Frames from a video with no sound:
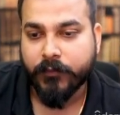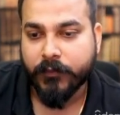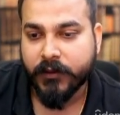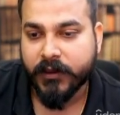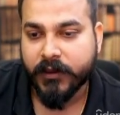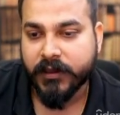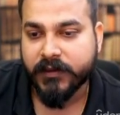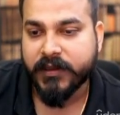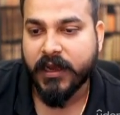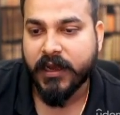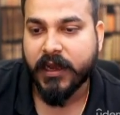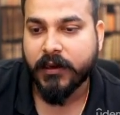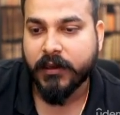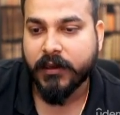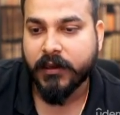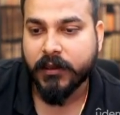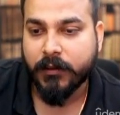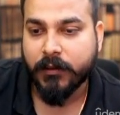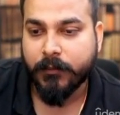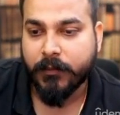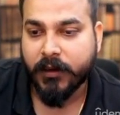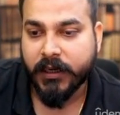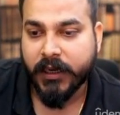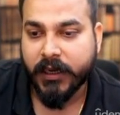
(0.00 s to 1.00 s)
these are
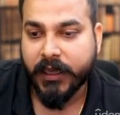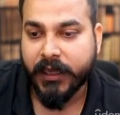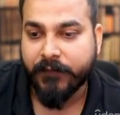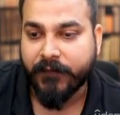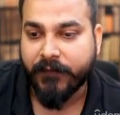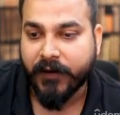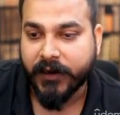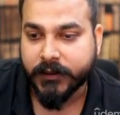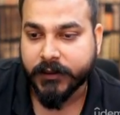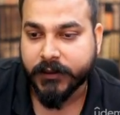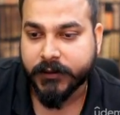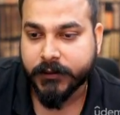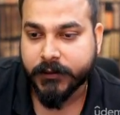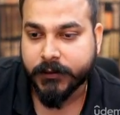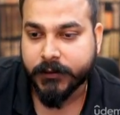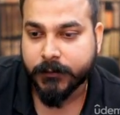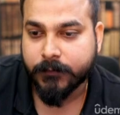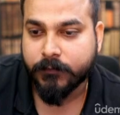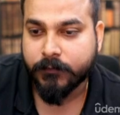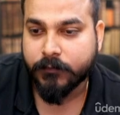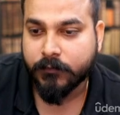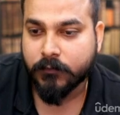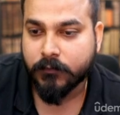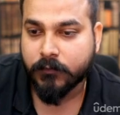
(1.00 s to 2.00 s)
nothing but events.
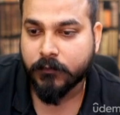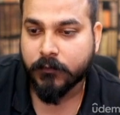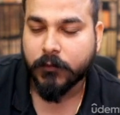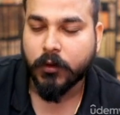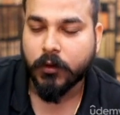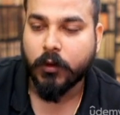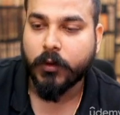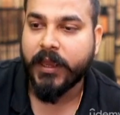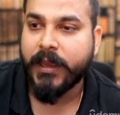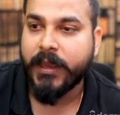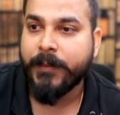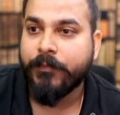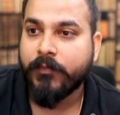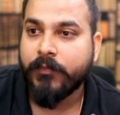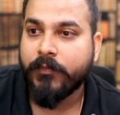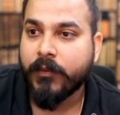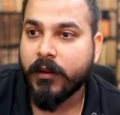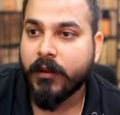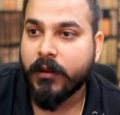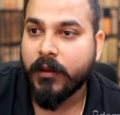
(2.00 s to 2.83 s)
Okay.